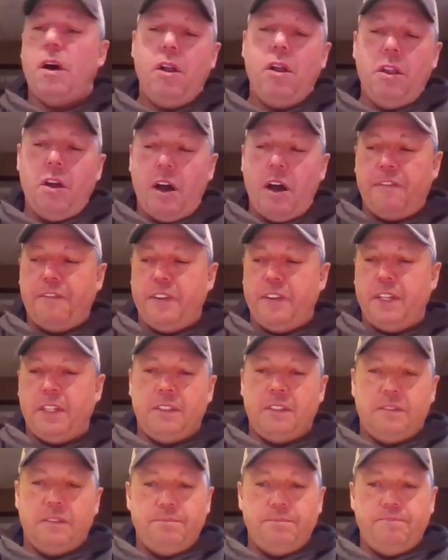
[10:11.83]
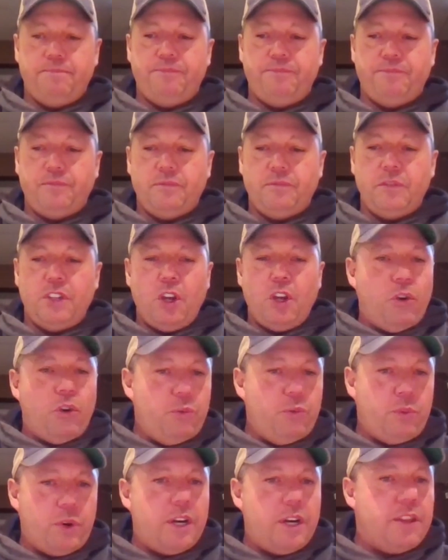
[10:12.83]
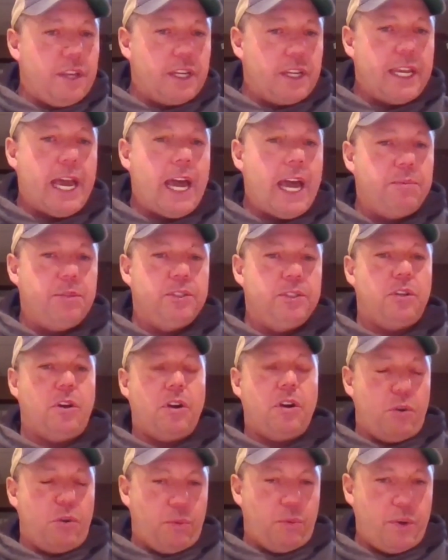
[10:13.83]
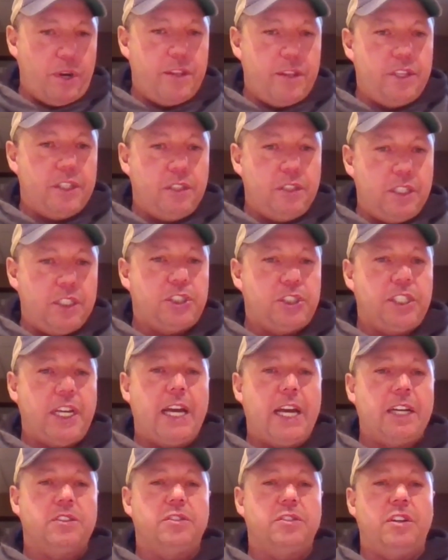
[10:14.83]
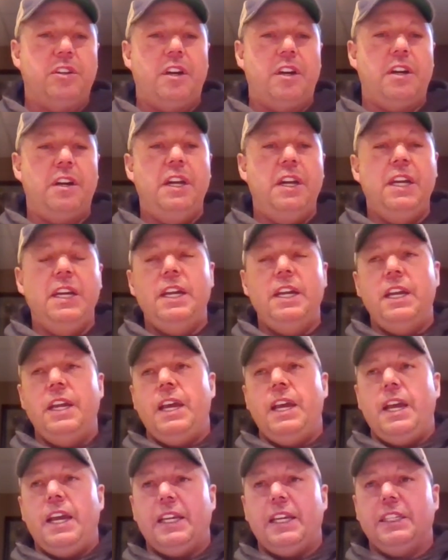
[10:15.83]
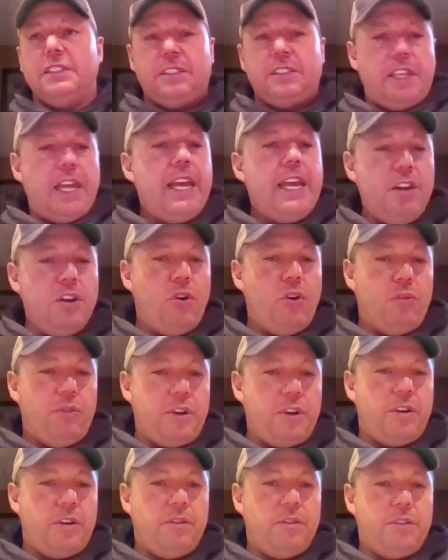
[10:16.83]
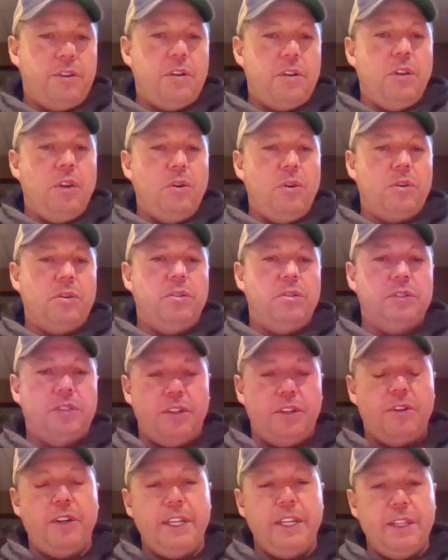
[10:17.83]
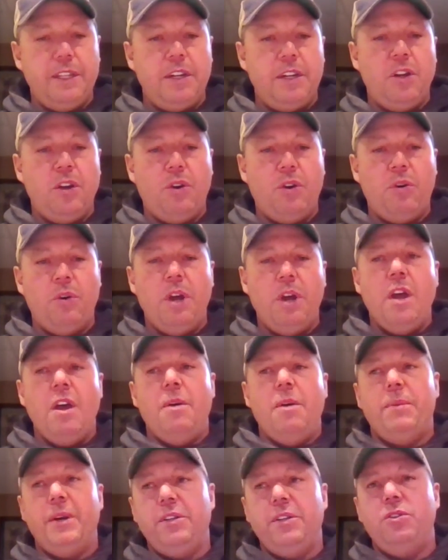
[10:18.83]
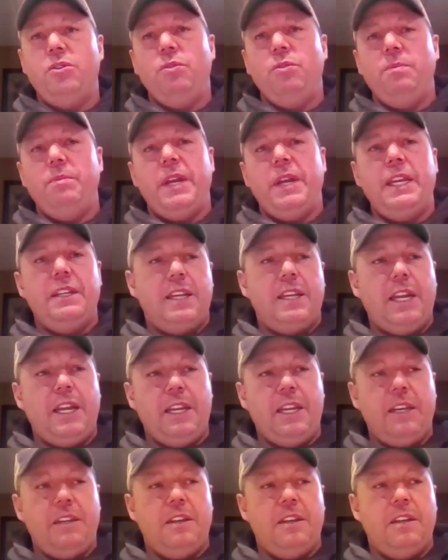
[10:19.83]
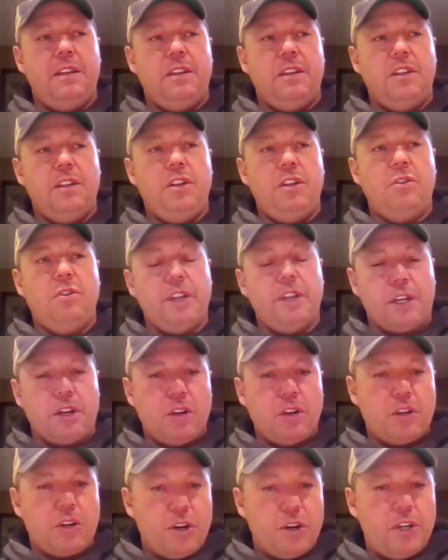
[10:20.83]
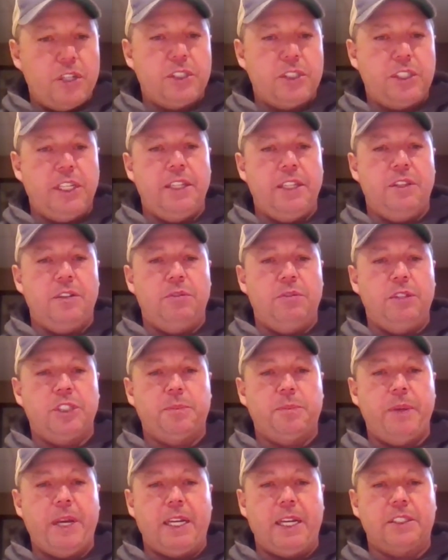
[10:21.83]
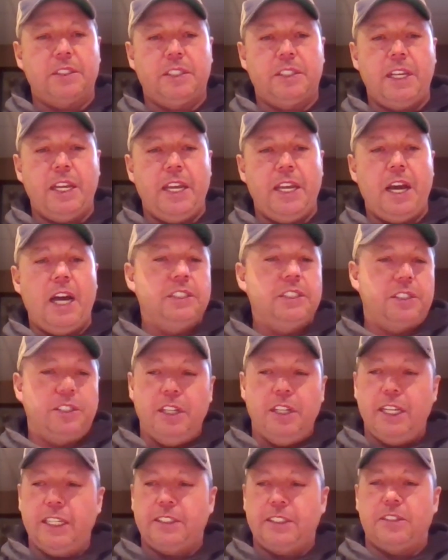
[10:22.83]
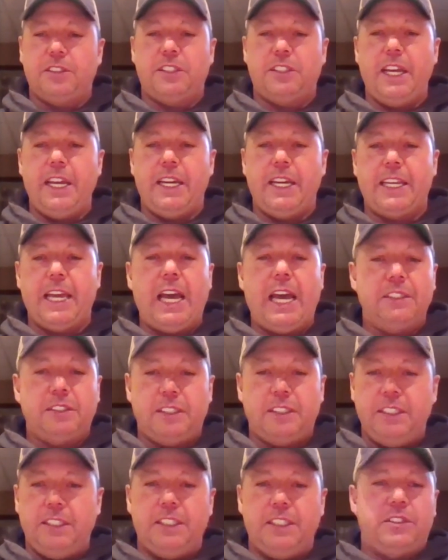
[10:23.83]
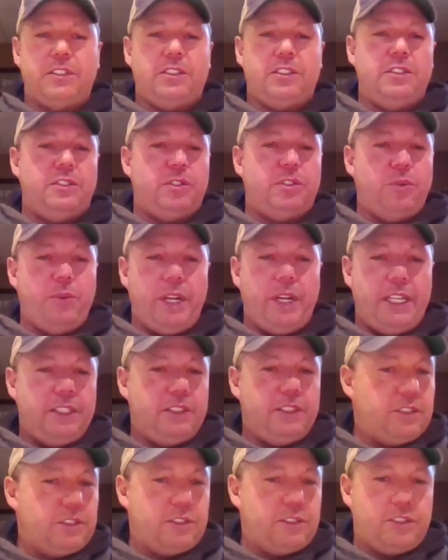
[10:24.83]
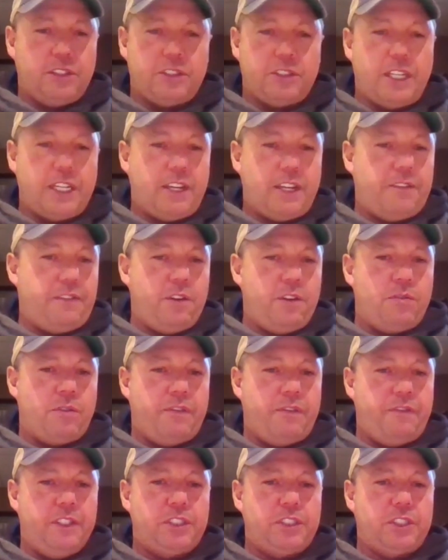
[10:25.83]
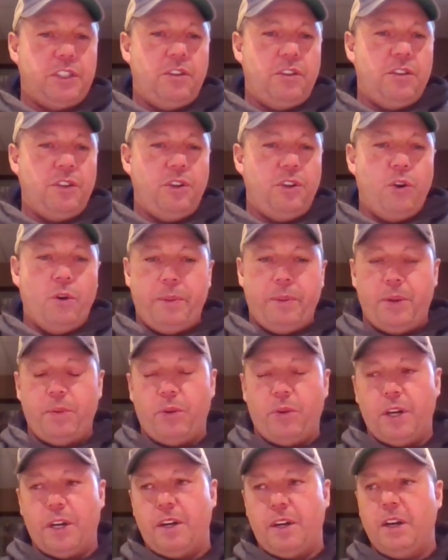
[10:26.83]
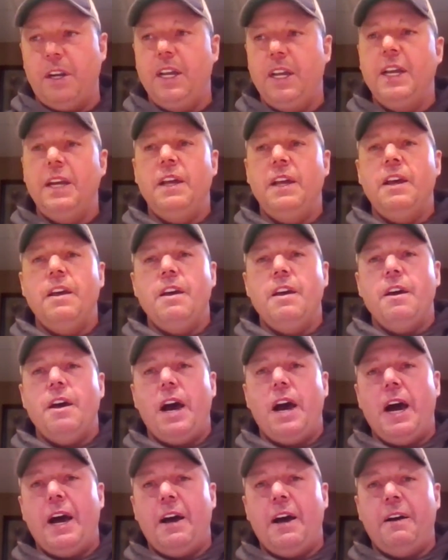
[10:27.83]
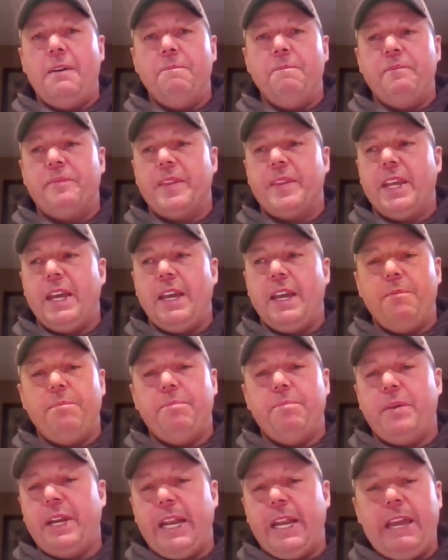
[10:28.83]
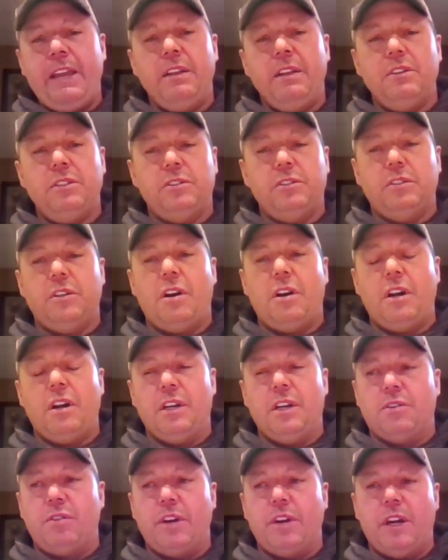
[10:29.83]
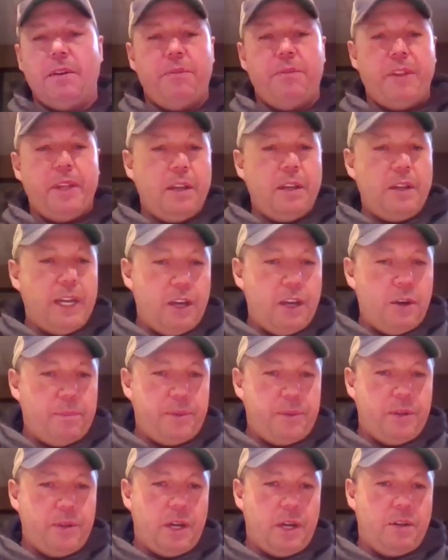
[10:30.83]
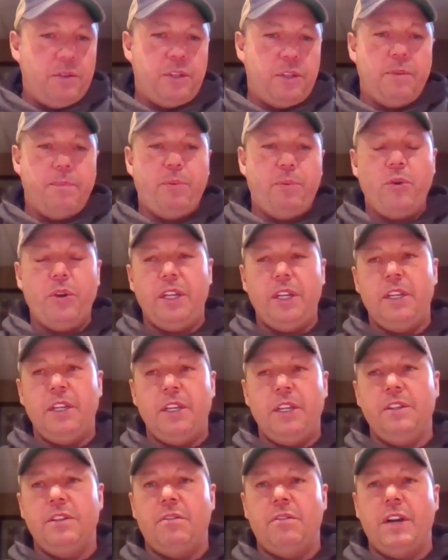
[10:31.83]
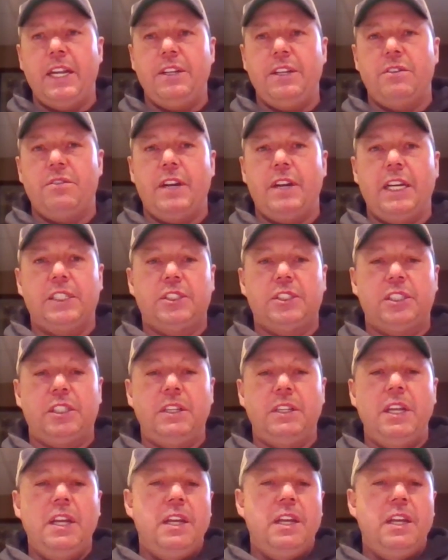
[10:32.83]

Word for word: I'll often go where the cabins are or where the, the shacks are because they know they're they're locals they're in the know but do maintain you know the courtesy and the respect stay i still like to stay a casting distance away just just like if you were fishing on the open water um but anglers are incredible they'll help you out they'll point you in the right direction